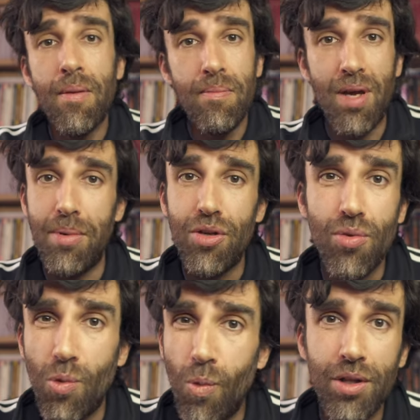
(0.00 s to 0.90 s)
maybe
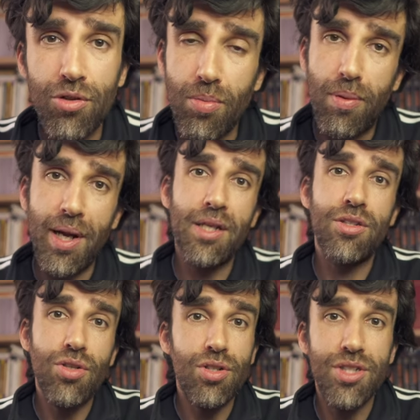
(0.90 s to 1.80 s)
you want to bring
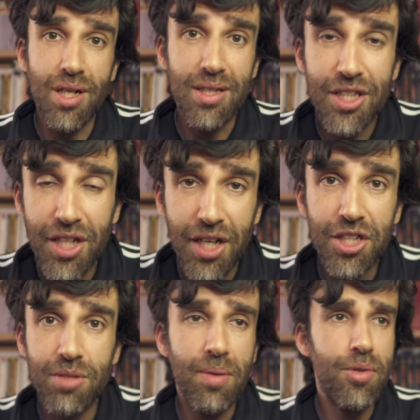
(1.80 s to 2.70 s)
social
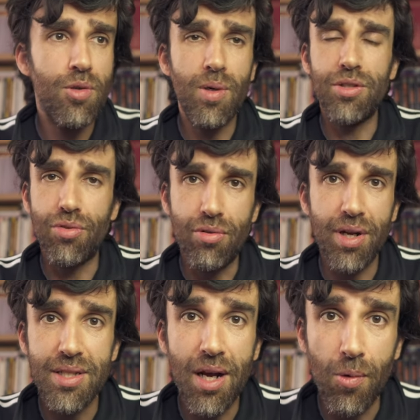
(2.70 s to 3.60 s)
change, maybe you want to
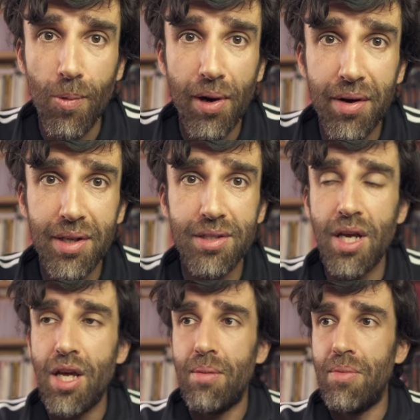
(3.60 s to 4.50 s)
raise awareness,
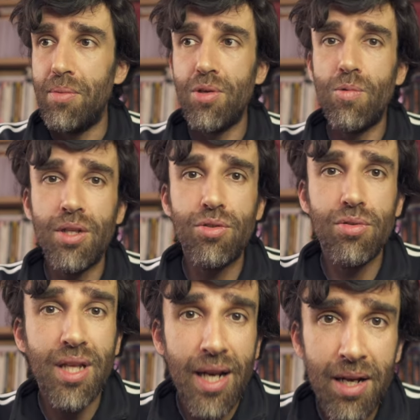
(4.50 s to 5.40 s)
maybe you want
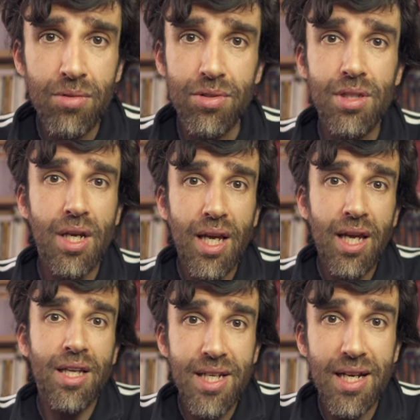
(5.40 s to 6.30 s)
to denounce
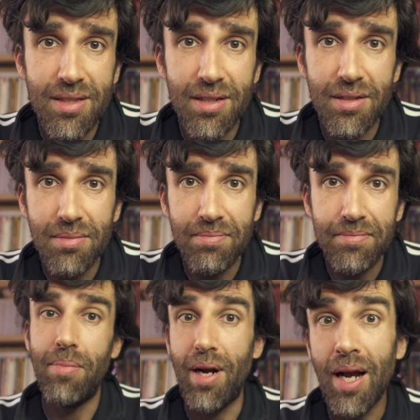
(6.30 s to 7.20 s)
injustice.
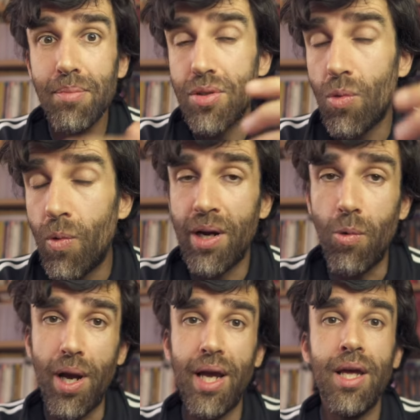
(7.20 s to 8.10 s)
Perhaps you want a
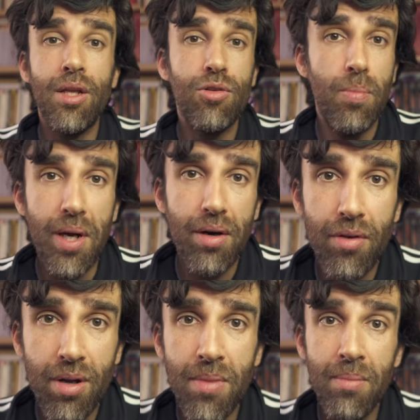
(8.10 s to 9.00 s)
way to better
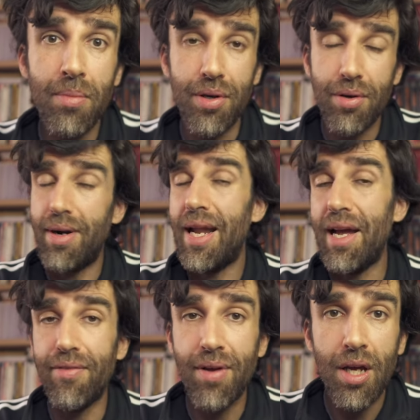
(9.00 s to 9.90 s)
remember your
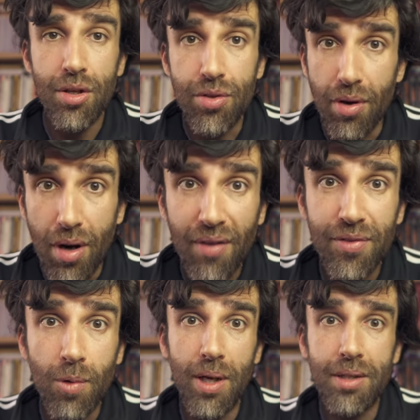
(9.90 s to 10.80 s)
life, your
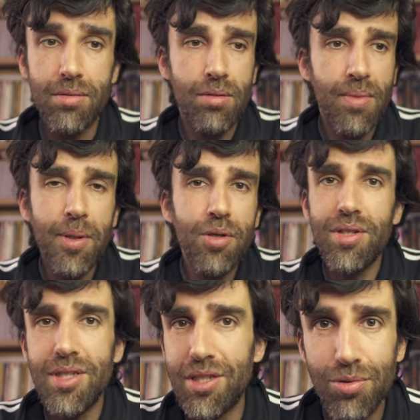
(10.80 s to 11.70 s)
loved ones, or maybe
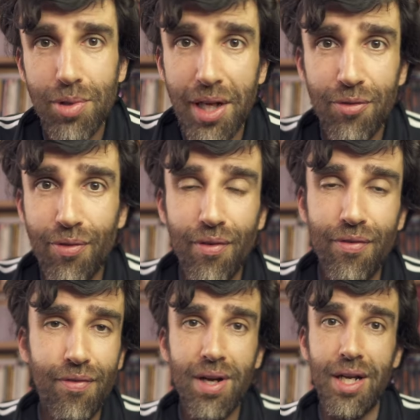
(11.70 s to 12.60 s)
you're just doing it for
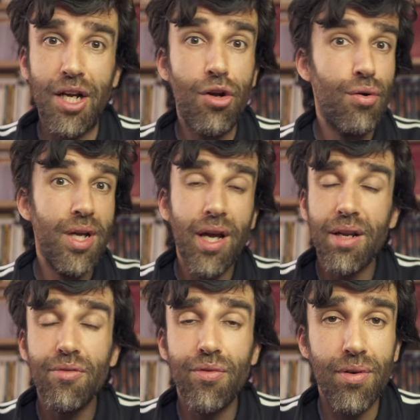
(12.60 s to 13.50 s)
fun,
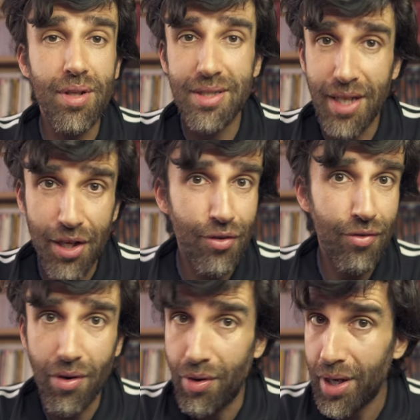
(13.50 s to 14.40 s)
creating for the sake
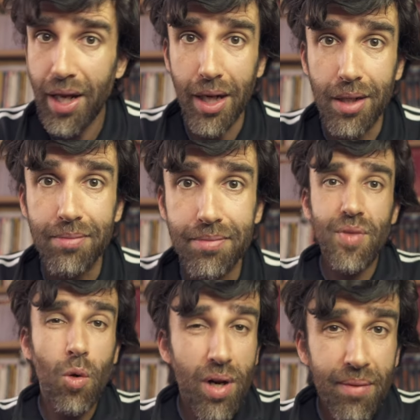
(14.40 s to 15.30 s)
of creating
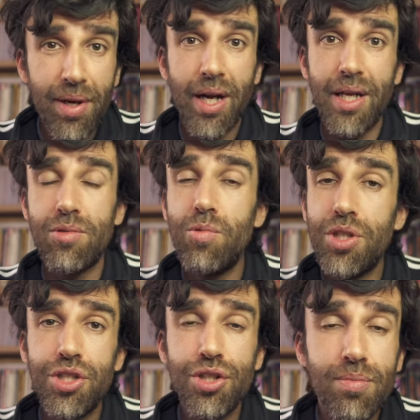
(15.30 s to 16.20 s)
whatever it is, we
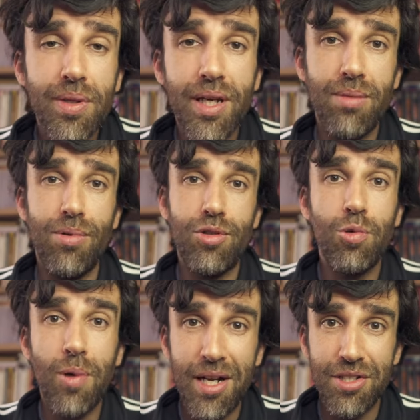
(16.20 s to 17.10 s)
should be able
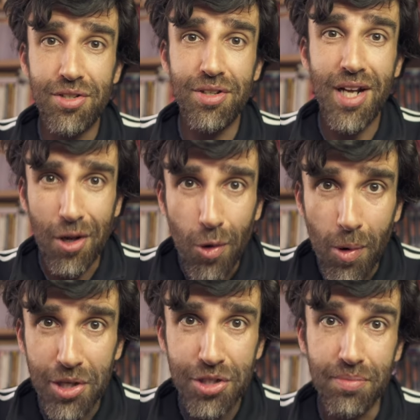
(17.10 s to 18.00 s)
to answer that
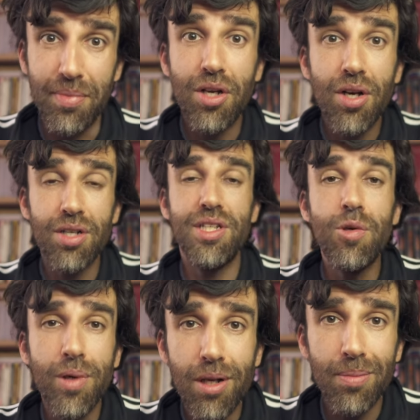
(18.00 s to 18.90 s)
question because
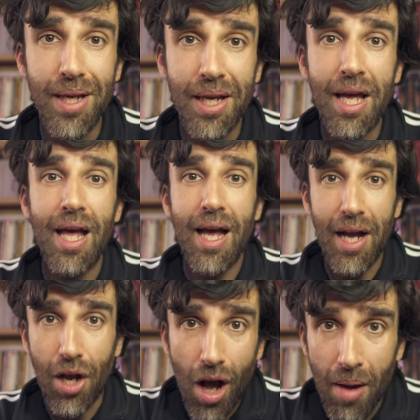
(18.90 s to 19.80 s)
it will be
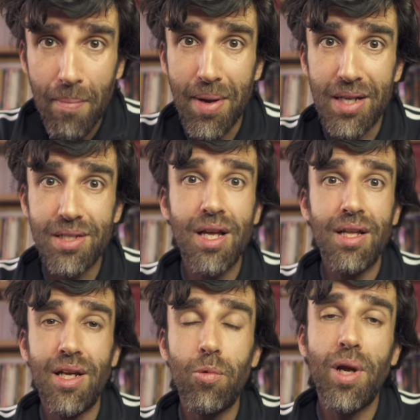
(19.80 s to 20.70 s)
a compass
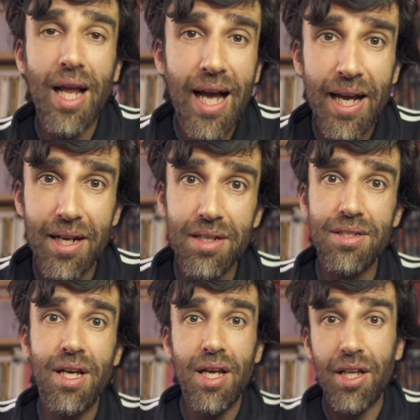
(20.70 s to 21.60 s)
that will guide
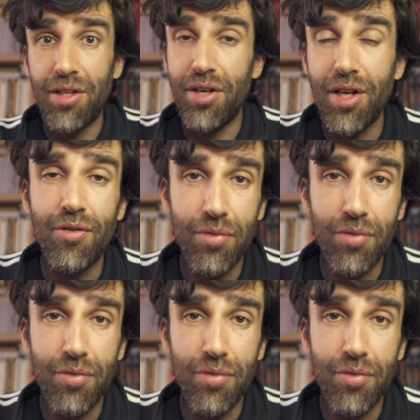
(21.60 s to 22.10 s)
us in the near